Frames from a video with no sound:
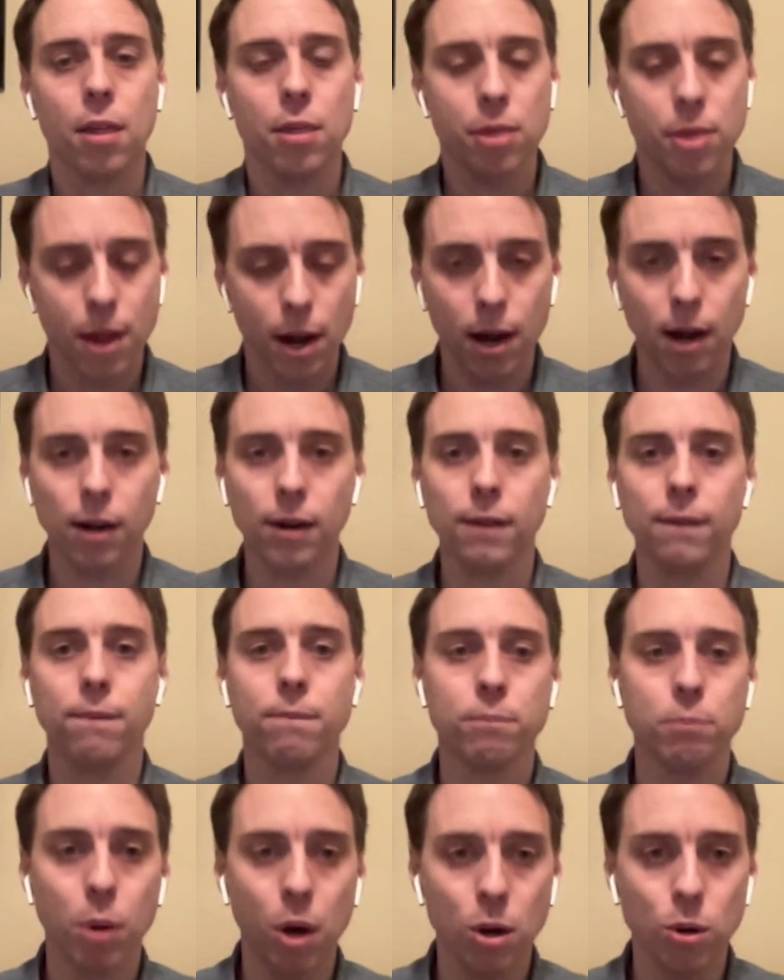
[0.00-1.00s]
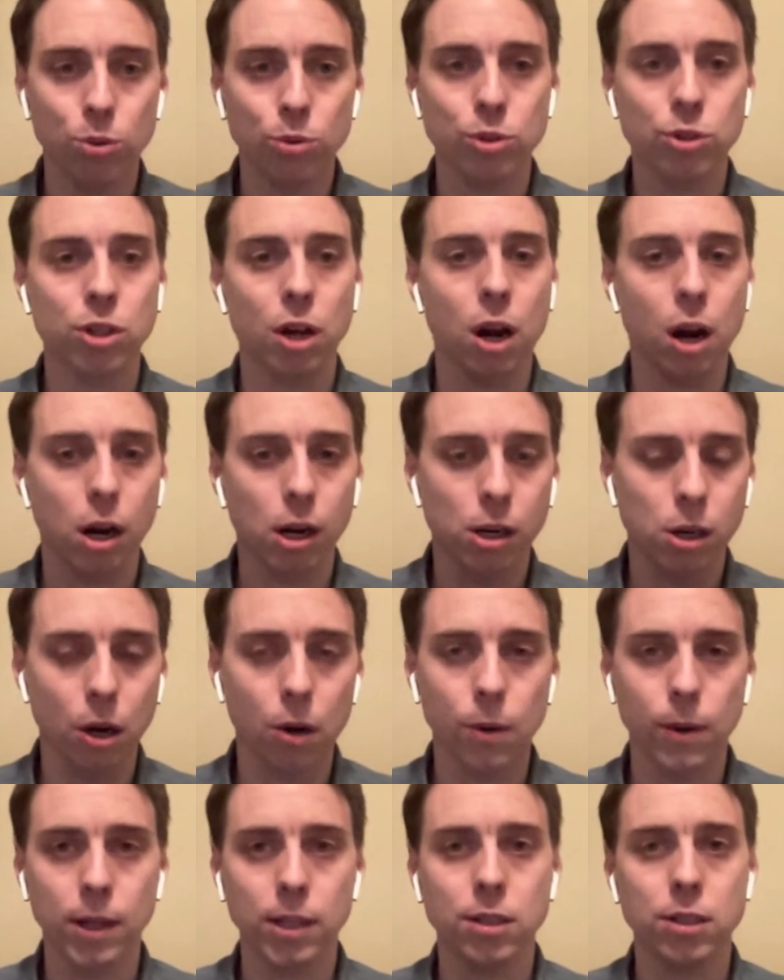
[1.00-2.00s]
their bones are
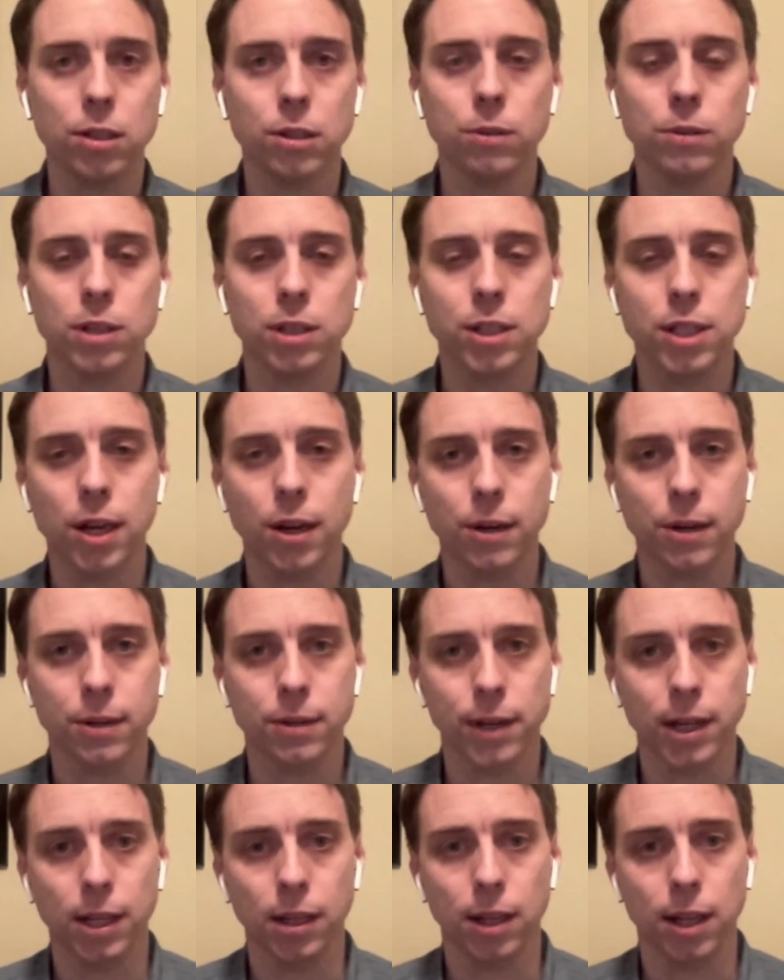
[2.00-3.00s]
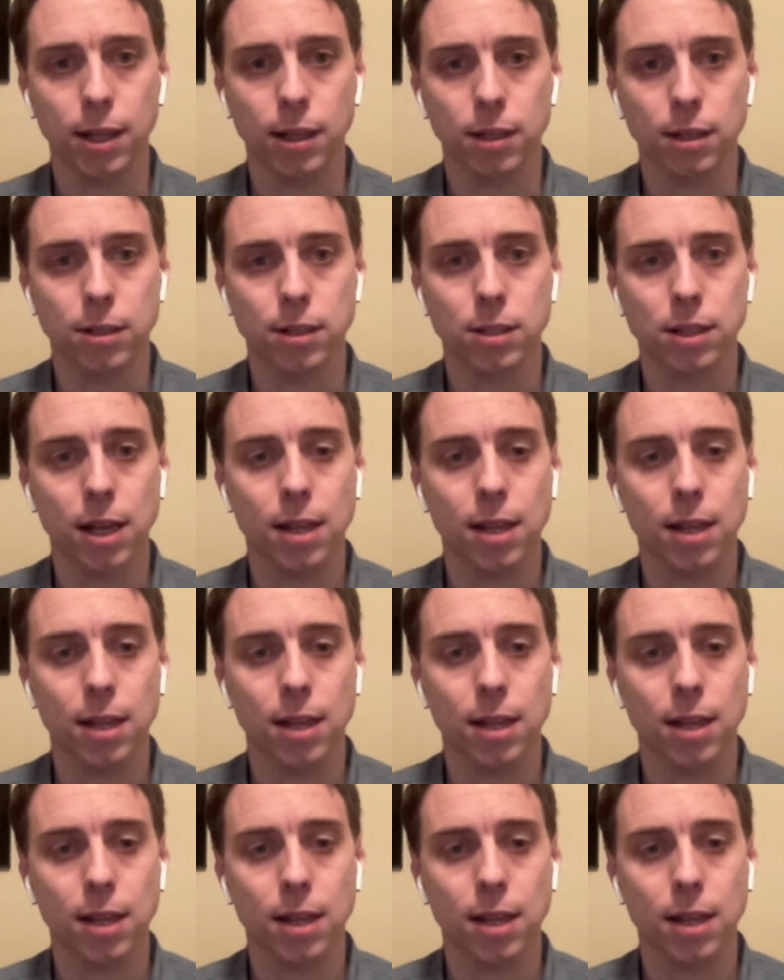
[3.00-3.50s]
going to deteriorate like this.